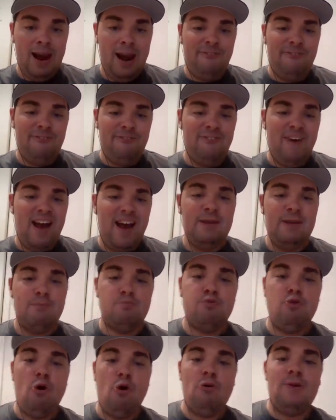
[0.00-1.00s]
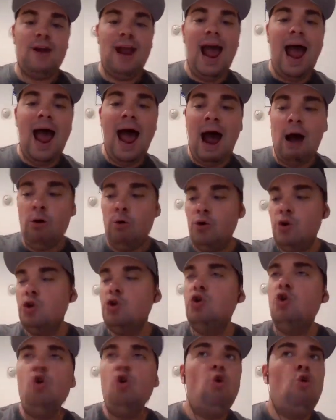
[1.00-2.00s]
and a fight broke out
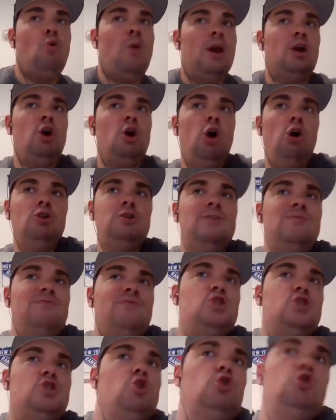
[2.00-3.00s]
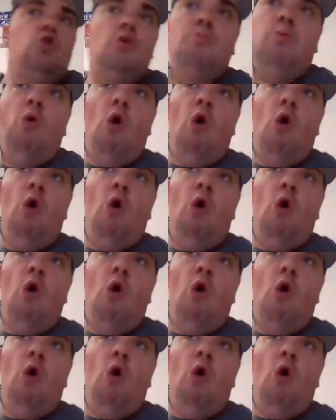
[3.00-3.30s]
when Carlton Fisk took the